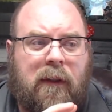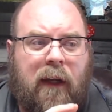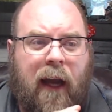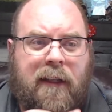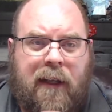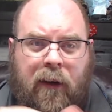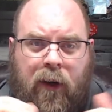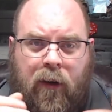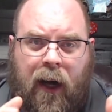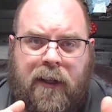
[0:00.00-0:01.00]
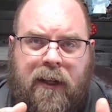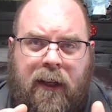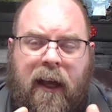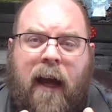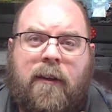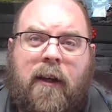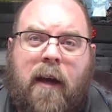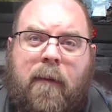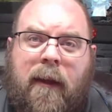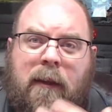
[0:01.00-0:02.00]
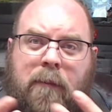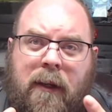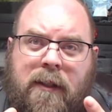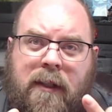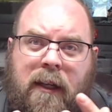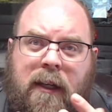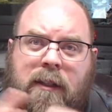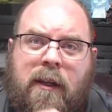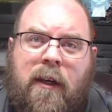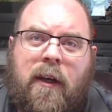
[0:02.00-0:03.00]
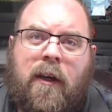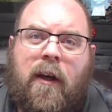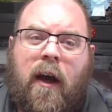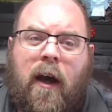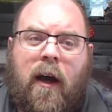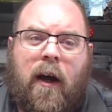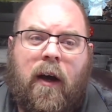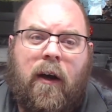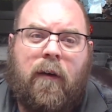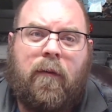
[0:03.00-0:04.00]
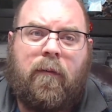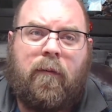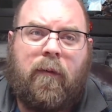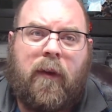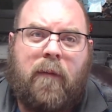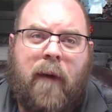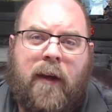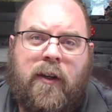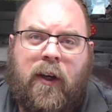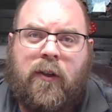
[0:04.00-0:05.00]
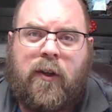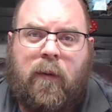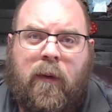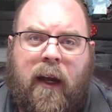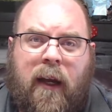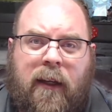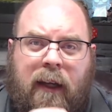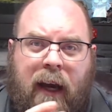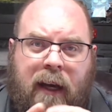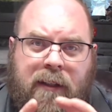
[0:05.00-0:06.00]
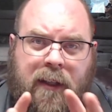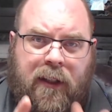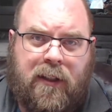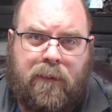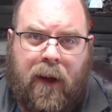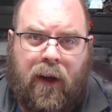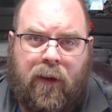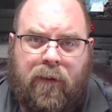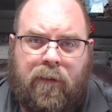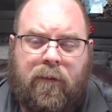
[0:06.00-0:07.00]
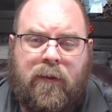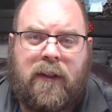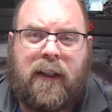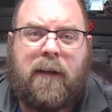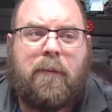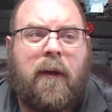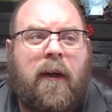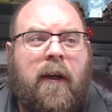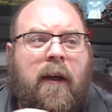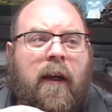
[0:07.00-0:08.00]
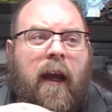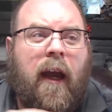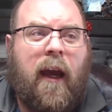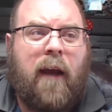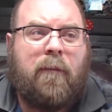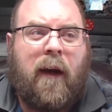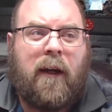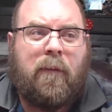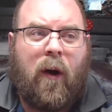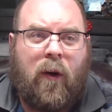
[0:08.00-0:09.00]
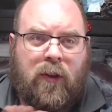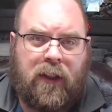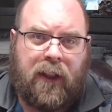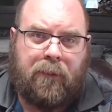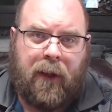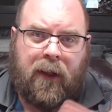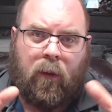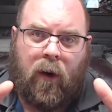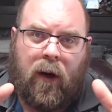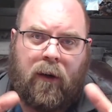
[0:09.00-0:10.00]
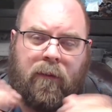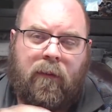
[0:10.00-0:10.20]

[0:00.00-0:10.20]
As they were crossing that to come at the PCs, the magic user went ahead and cast a spell, sleep, and made them all sleep in the water.